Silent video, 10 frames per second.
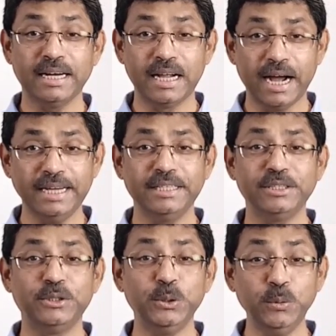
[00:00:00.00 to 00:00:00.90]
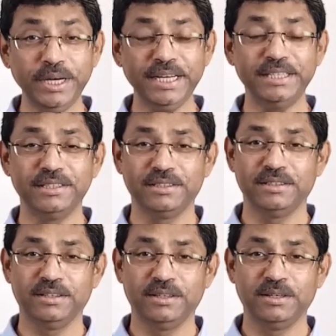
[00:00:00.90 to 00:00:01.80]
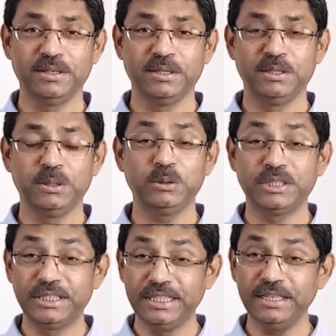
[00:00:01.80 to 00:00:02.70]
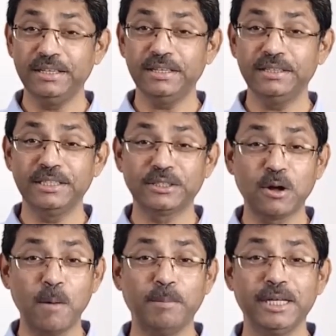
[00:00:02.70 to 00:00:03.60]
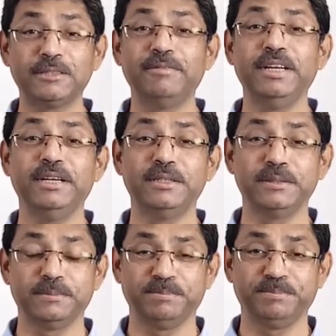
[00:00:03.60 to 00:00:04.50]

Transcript: and guidance you need to steer this complex field.